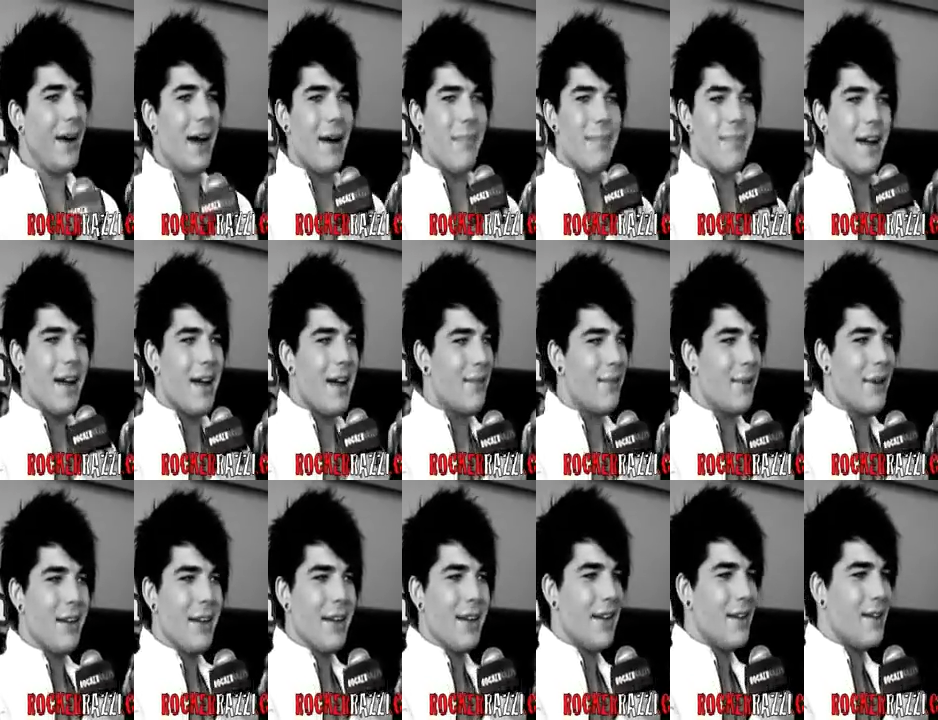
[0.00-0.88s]
I'm
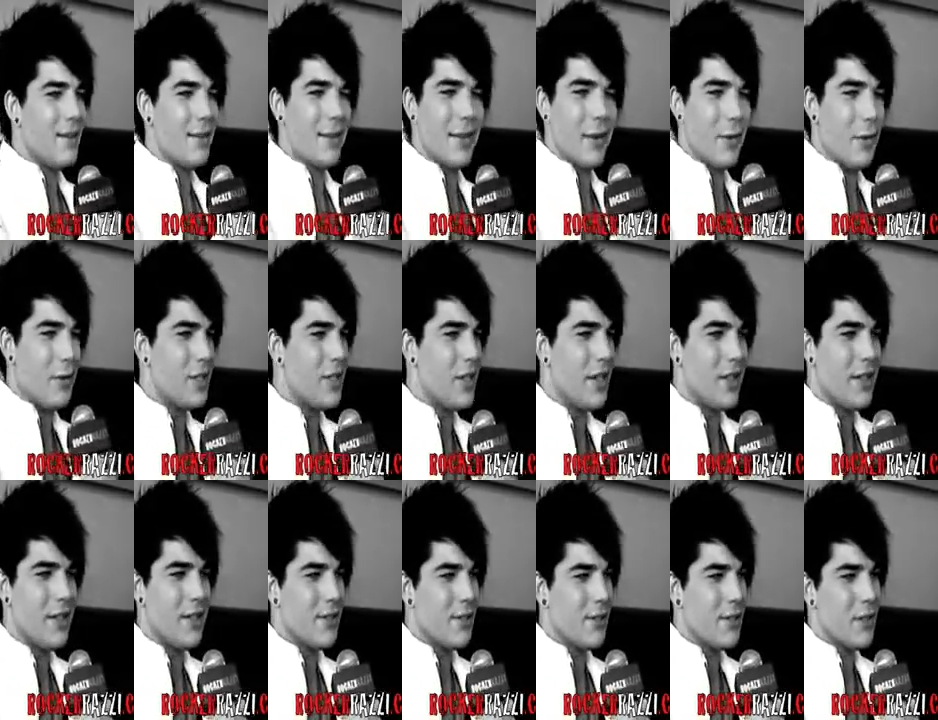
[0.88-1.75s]
not really into like
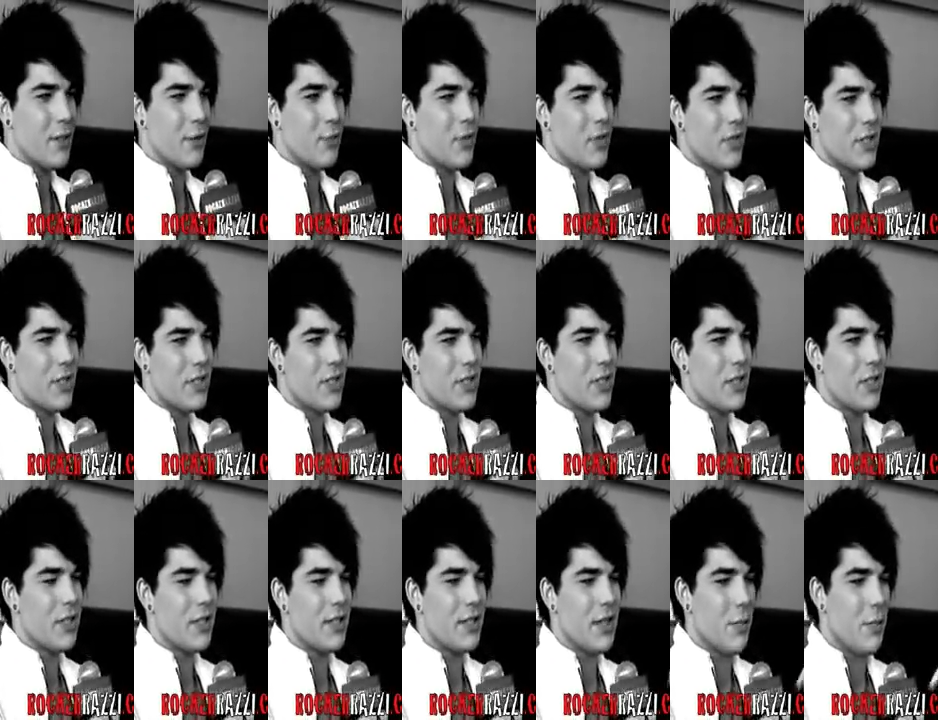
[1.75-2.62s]
routines or
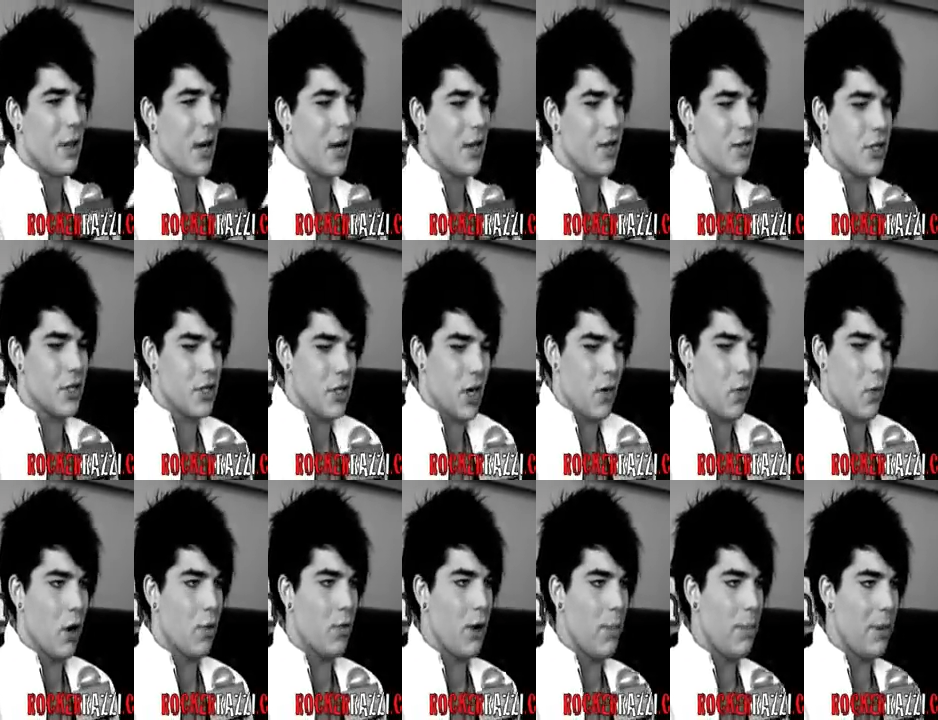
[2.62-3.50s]
superstitions. I mean, I usually try
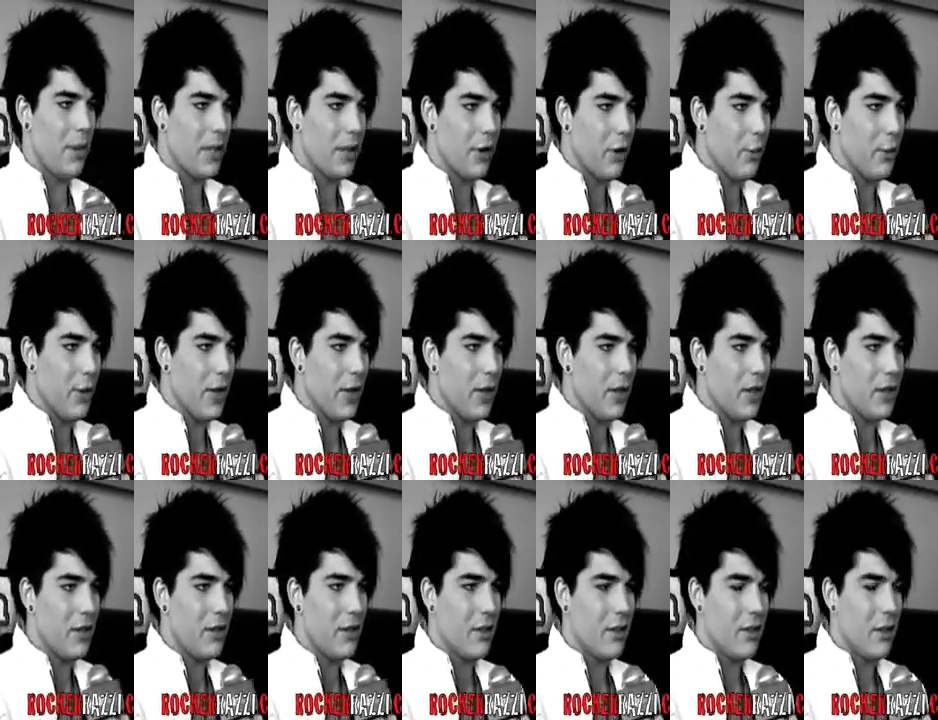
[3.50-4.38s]
to warm up a little
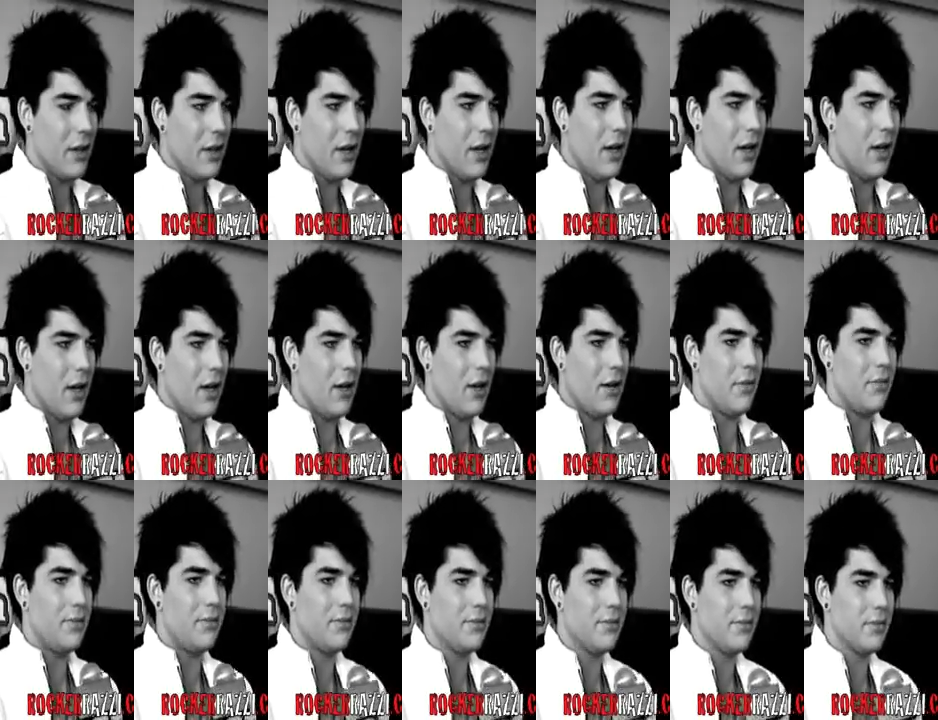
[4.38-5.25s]
bit,
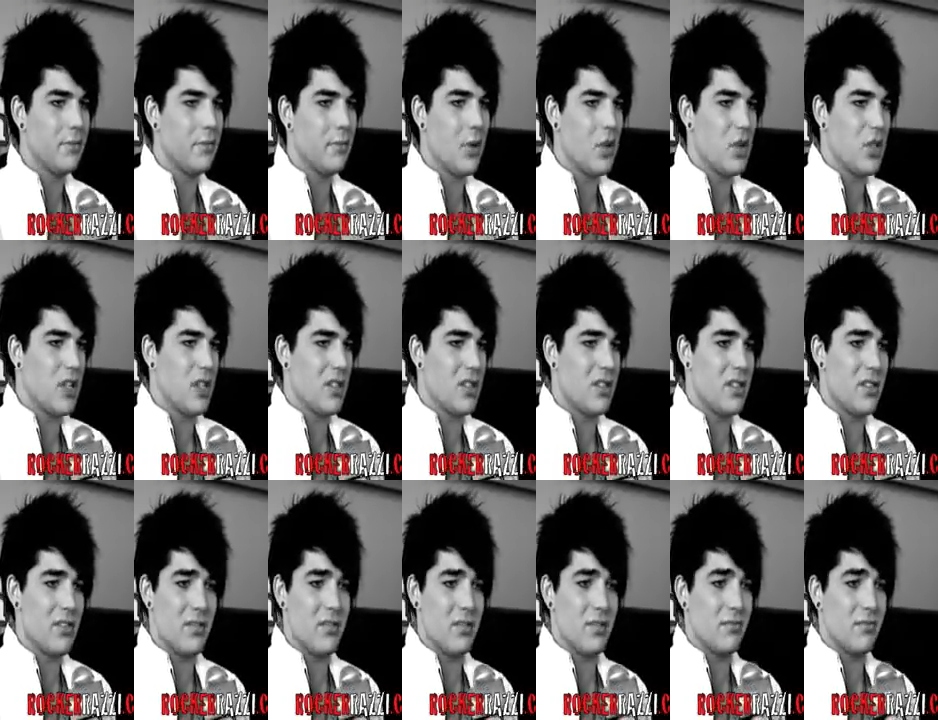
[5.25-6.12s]
which
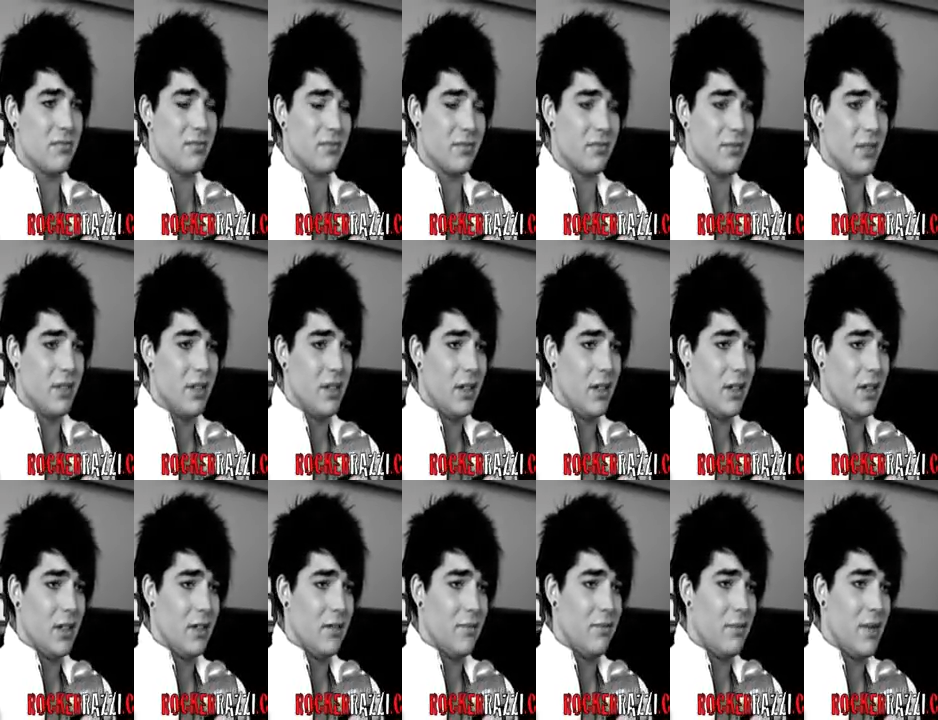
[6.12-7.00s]
just
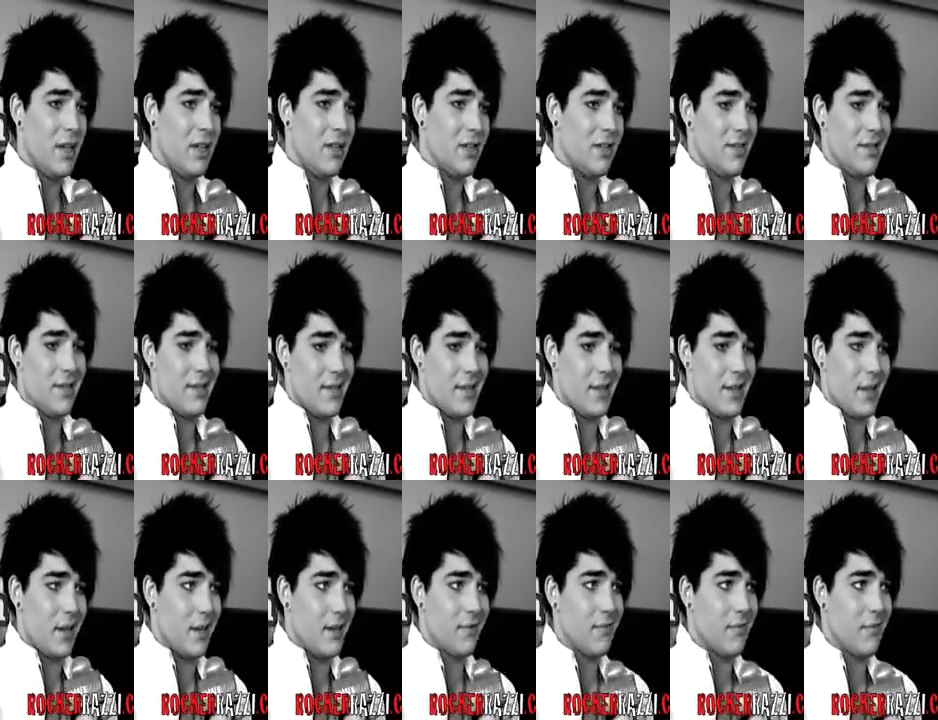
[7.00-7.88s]
means
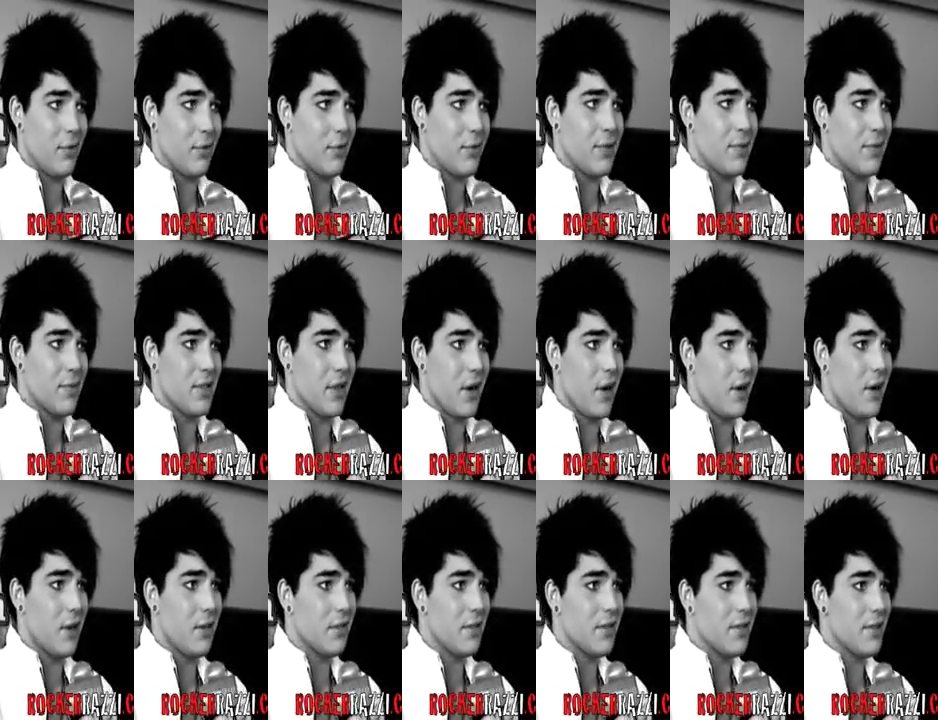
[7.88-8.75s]
singing through some
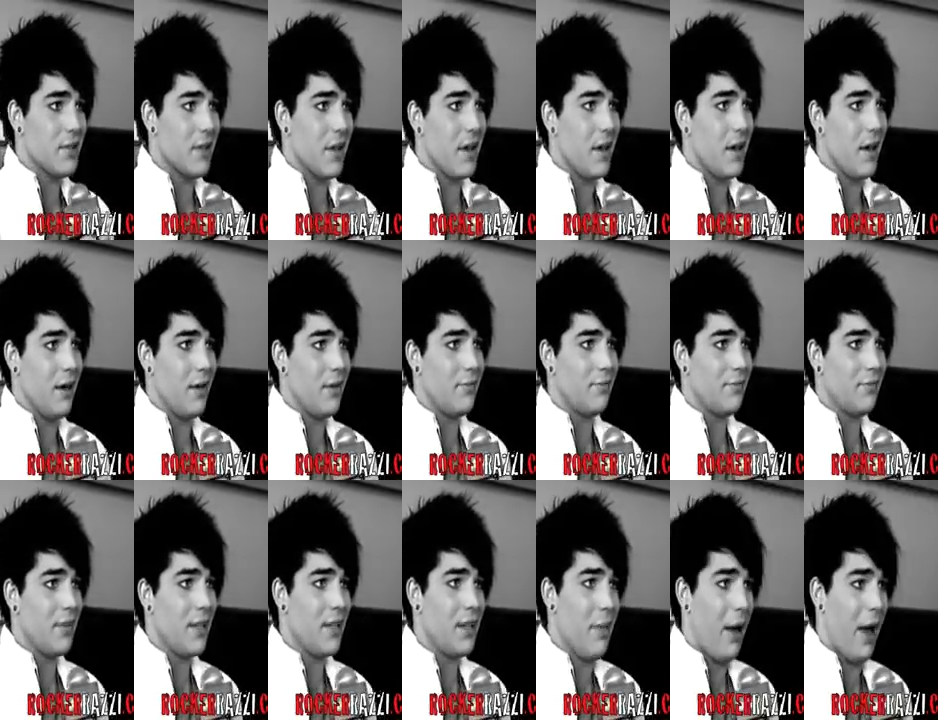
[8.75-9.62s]
songs
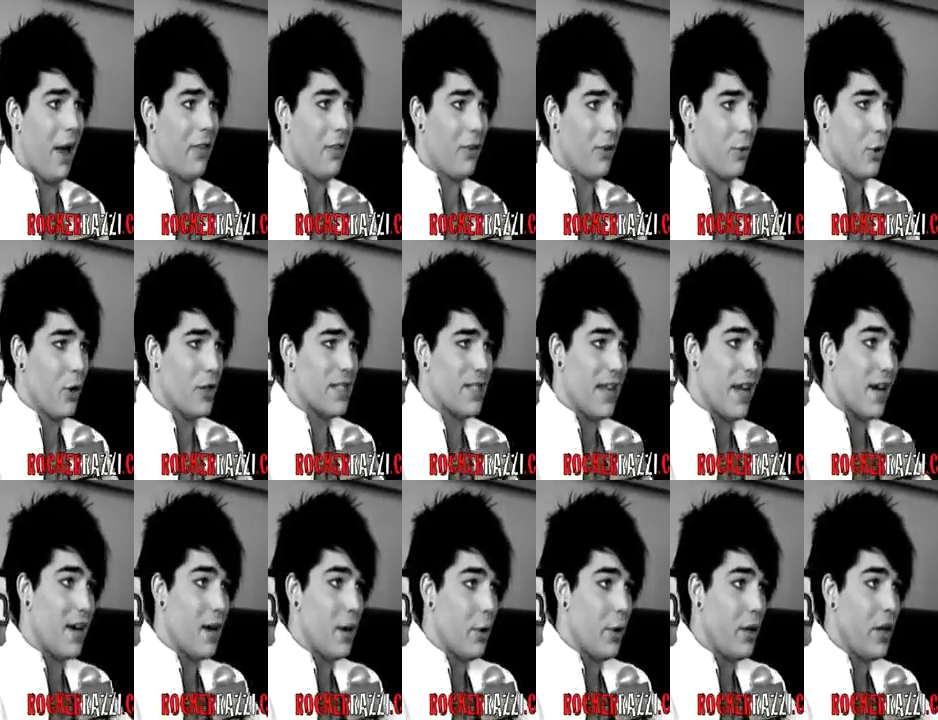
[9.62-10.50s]
in the bathroom where it's
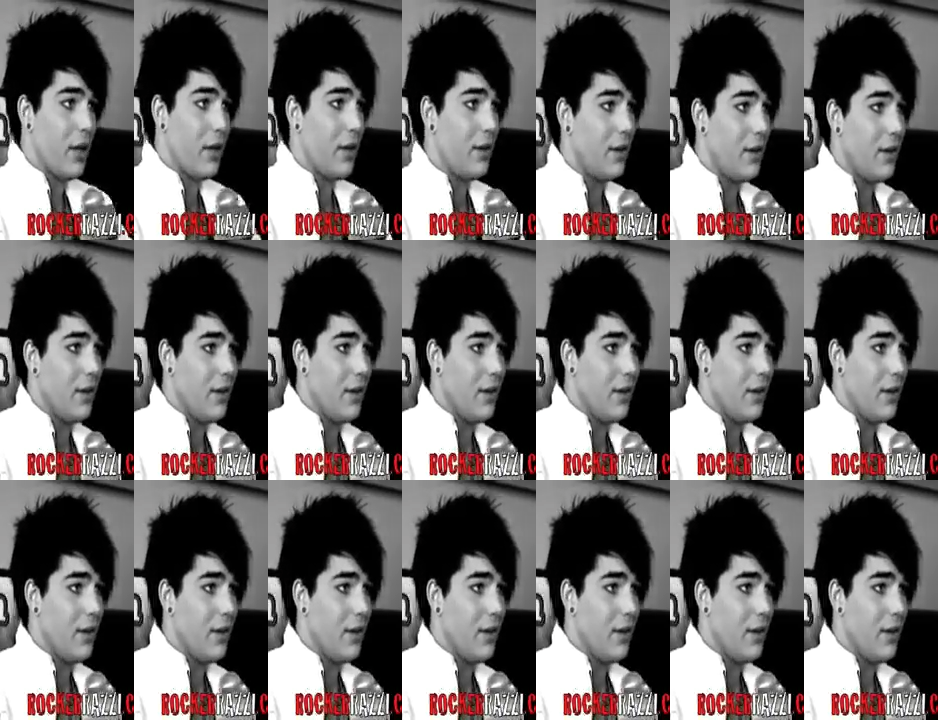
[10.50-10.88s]
echoey.